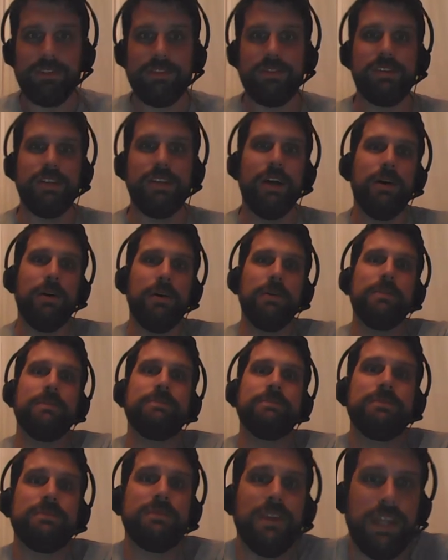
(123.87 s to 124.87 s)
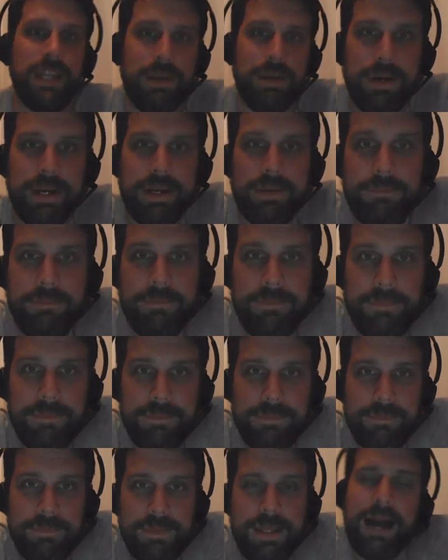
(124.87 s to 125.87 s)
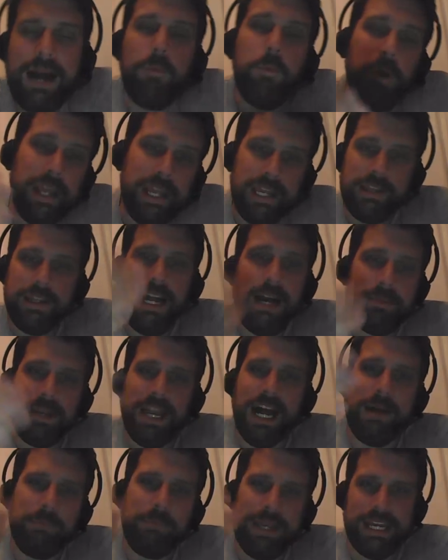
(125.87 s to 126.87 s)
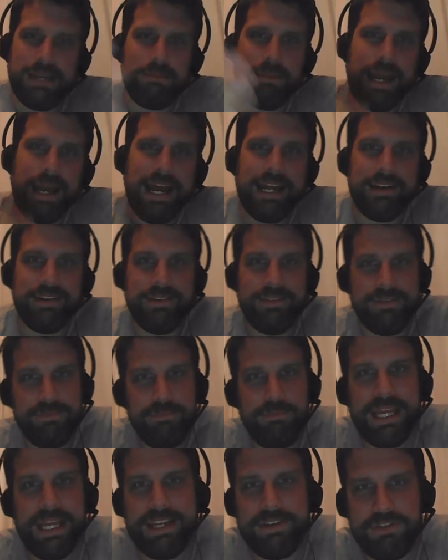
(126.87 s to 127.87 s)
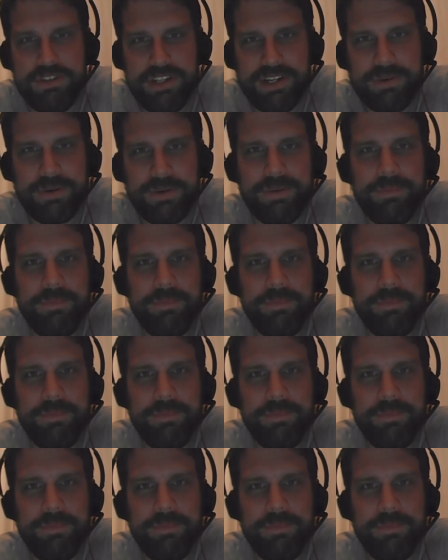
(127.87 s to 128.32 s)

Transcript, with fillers: So anyway, not we, not not me and Matt. No, in general.